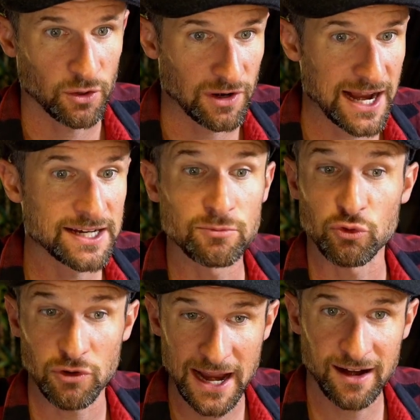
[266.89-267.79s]
Random
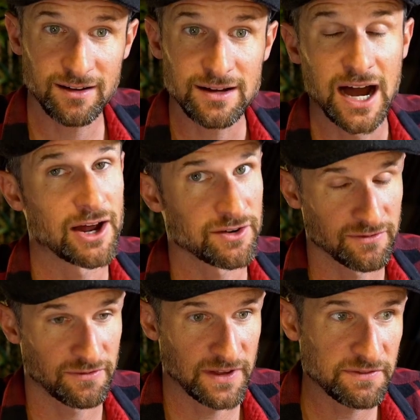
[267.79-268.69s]
rare,
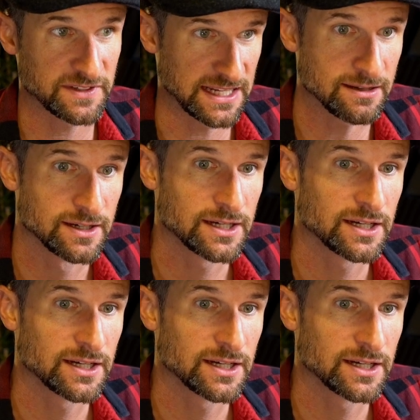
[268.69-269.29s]
150,